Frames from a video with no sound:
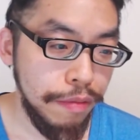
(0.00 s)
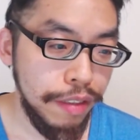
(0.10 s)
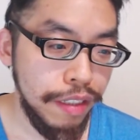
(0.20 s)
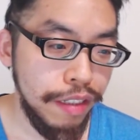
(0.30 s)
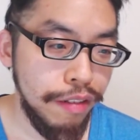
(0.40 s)
just
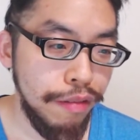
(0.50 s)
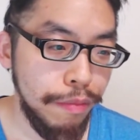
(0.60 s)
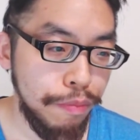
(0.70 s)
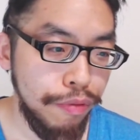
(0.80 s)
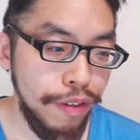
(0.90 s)
gonna go
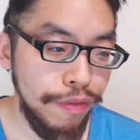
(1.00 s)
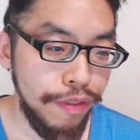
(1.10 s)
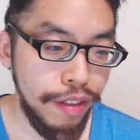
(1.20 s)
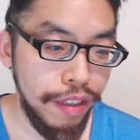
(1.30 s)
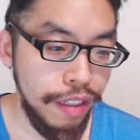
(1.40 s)

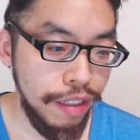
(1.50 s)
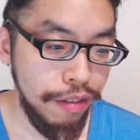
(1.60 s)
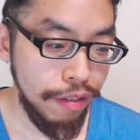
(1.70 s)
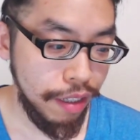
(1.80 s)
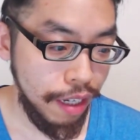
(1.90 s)

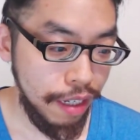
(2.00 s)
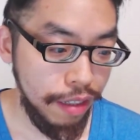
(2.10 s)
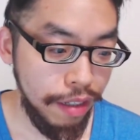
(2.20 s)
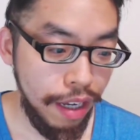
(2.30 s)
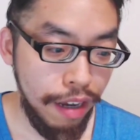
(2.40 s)
look at how